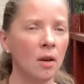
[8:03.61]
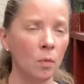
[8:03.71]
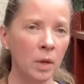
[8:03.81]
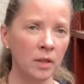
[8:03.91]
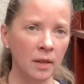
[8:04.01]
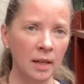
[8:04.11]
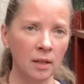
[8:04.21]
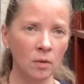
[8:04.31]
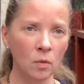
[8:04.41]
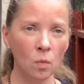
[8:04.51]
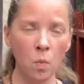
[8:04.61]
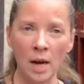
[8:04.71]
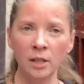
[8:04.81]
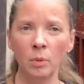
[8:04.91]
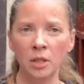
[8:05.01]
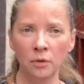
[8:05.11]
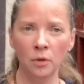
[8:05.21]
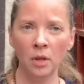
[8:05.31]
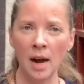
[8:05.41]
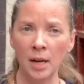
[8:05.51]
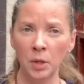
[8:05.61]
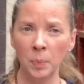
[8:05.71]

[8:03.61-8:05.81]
within one 24-hour